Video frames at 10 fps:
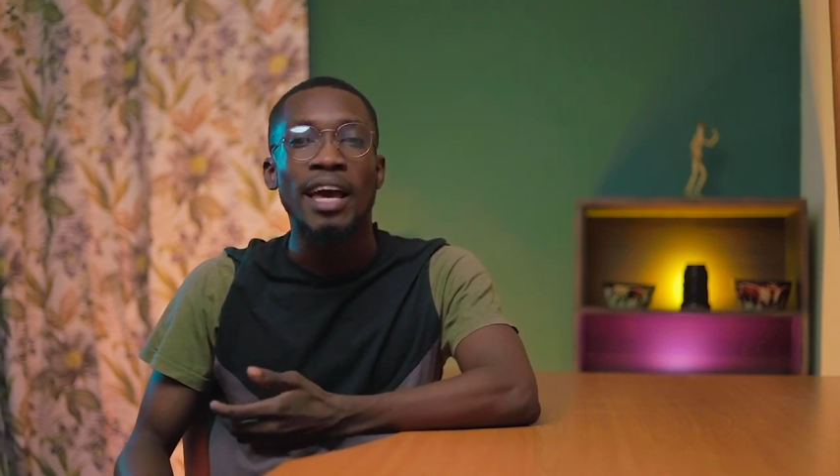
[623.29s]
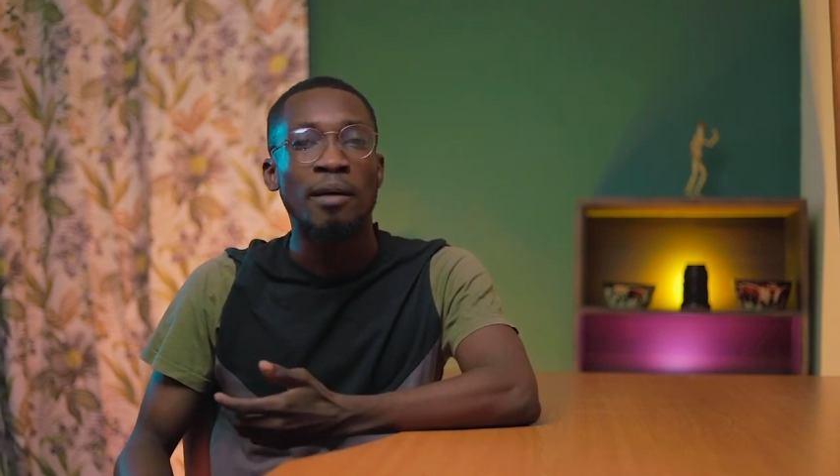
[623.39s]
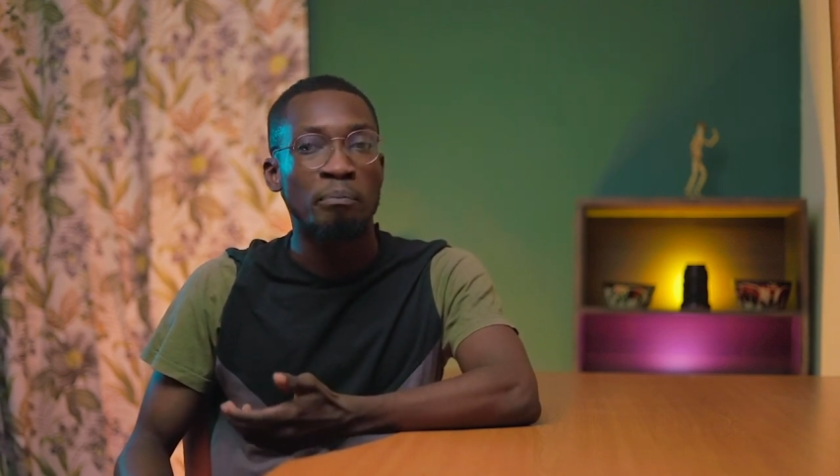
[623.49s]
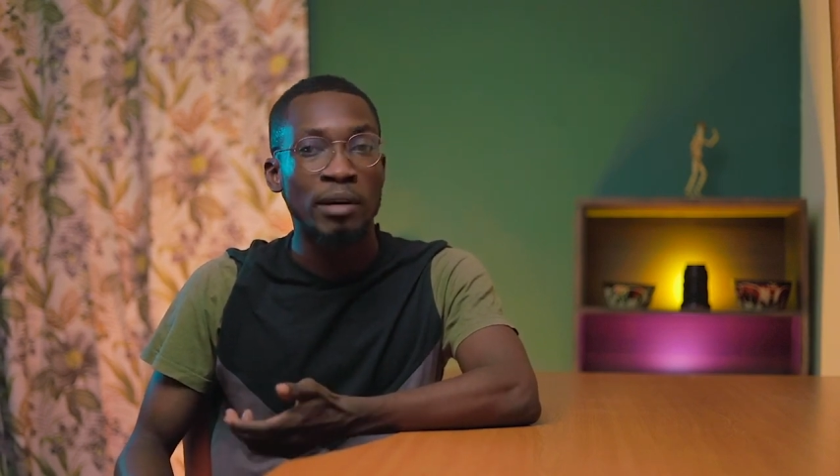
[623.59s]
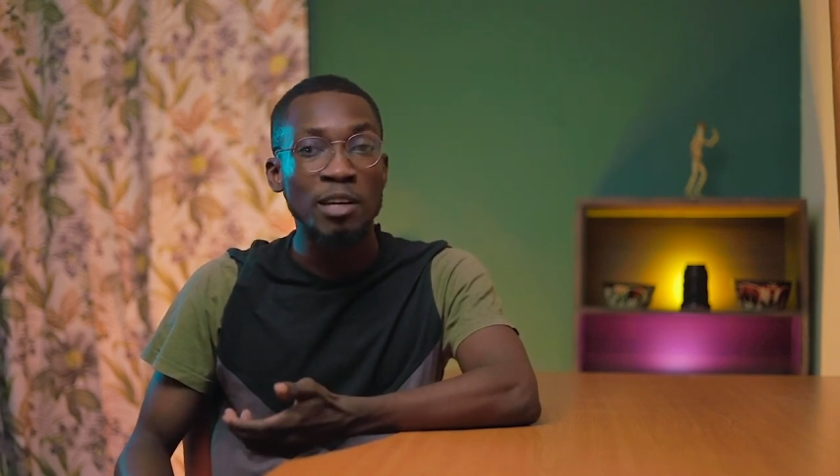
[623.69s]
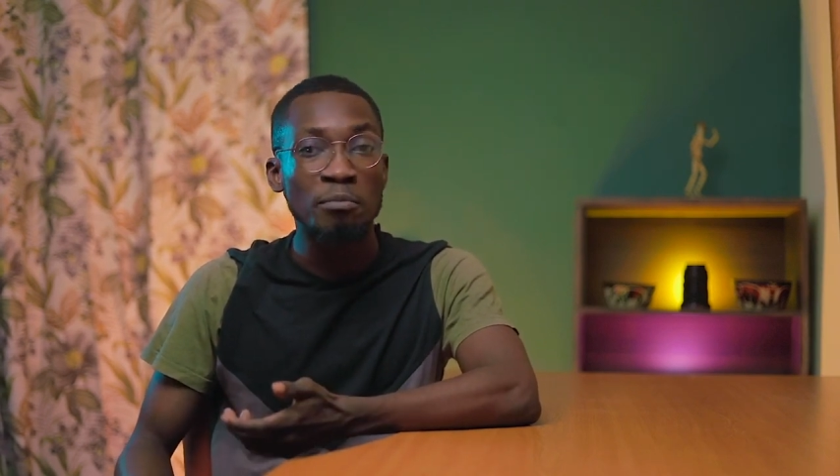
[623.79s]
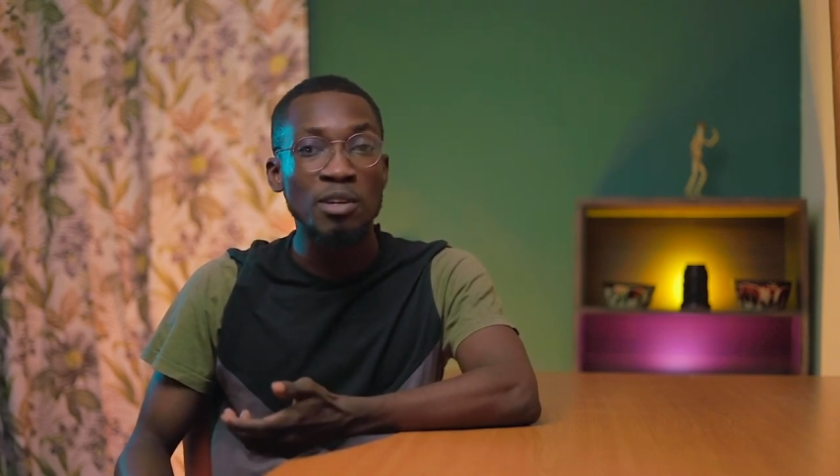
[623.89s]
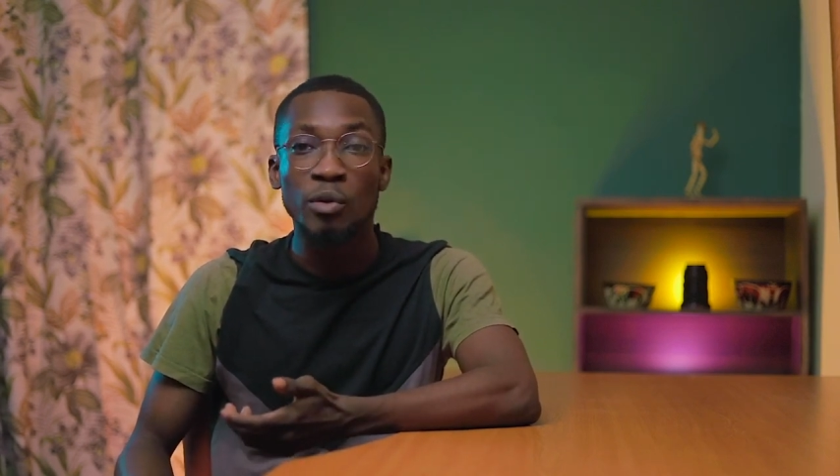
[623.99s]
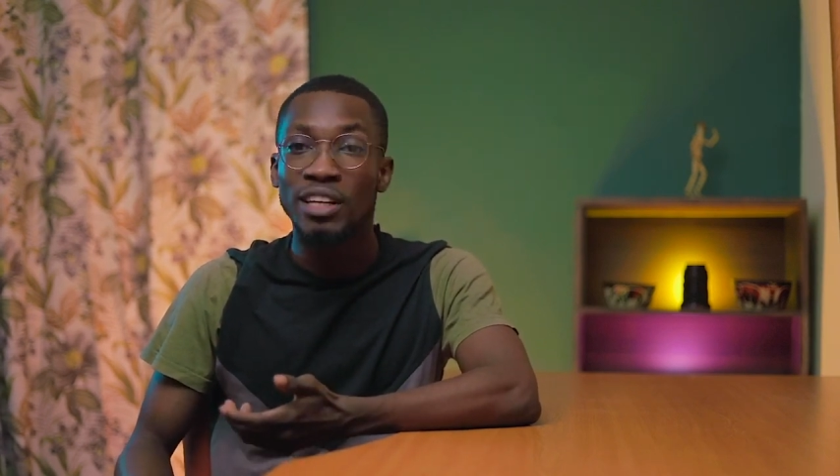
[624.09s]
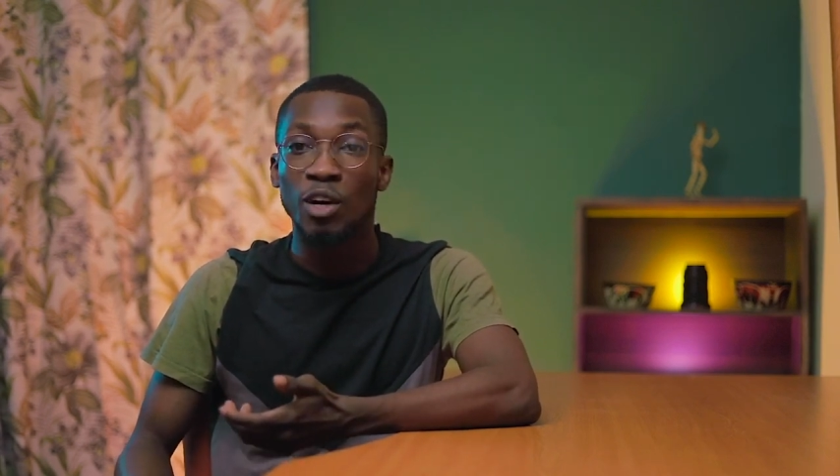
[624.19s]
A
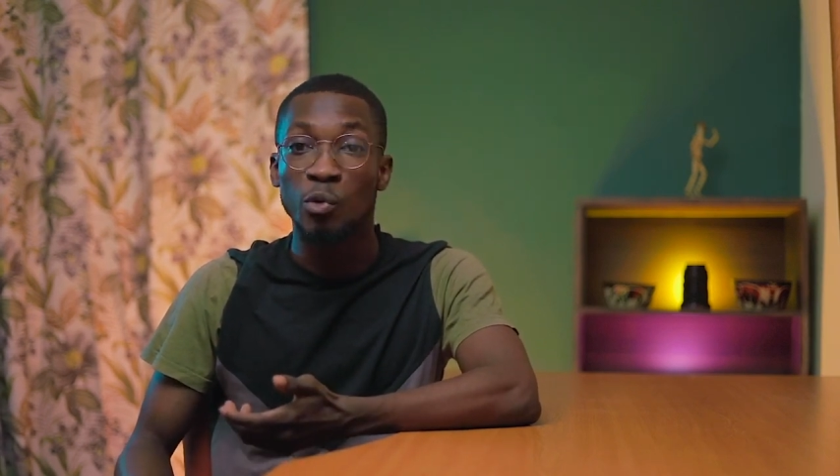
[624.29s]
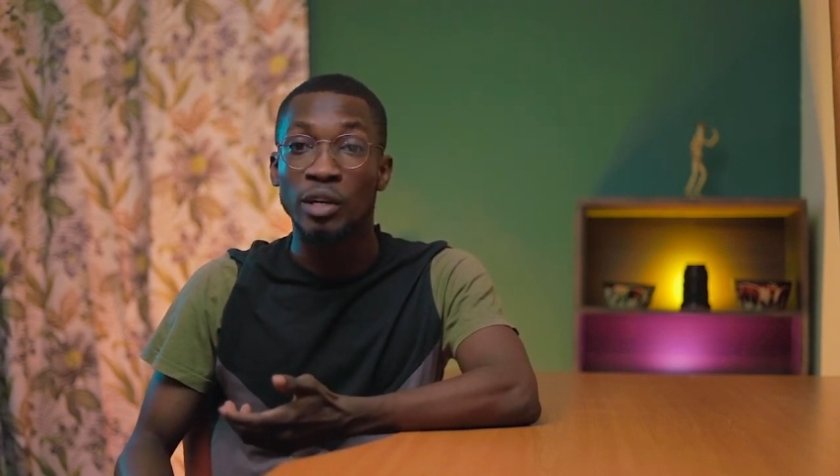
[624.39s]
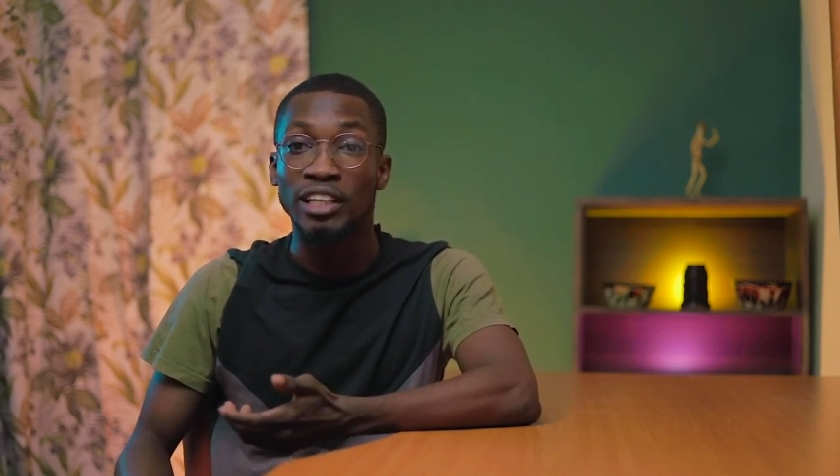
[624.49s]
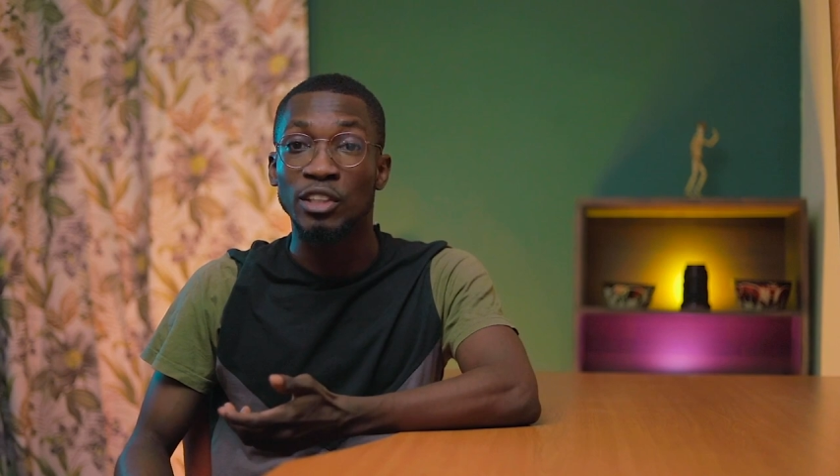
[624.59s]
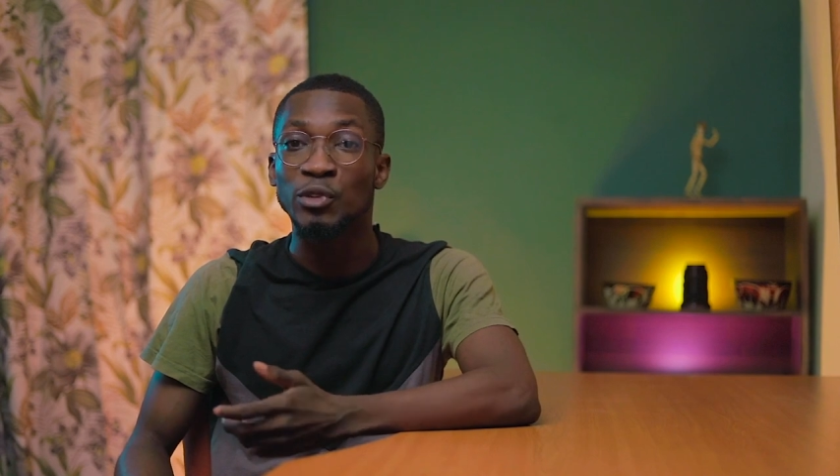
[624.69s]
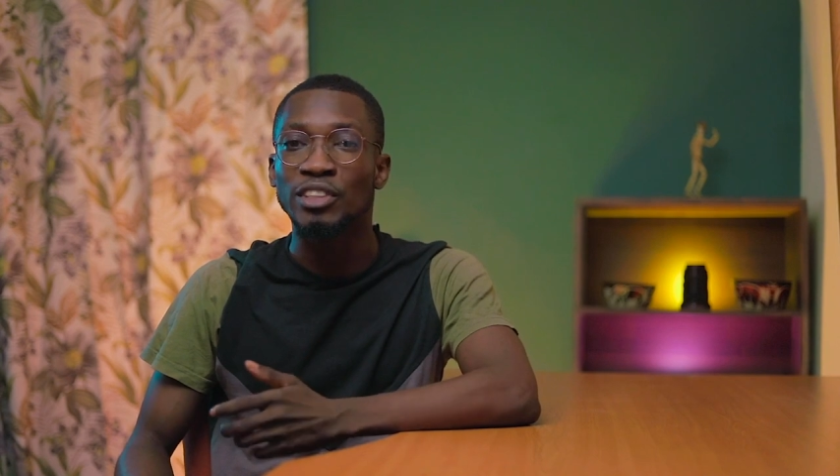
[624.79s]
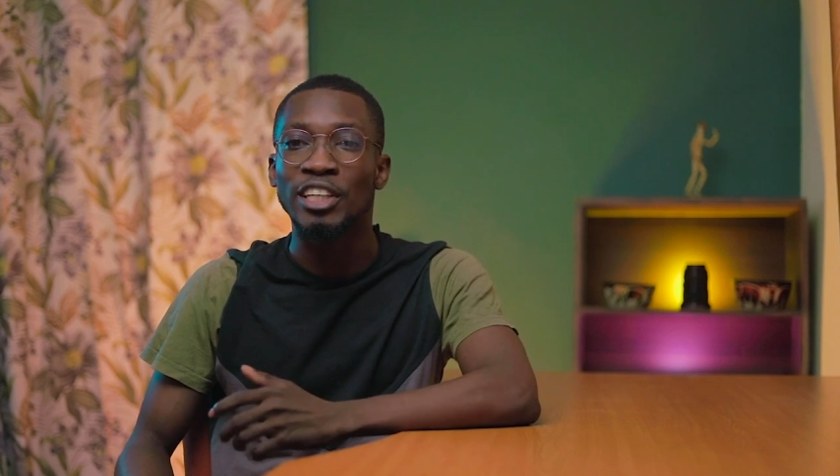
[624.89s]
baby without wrinkles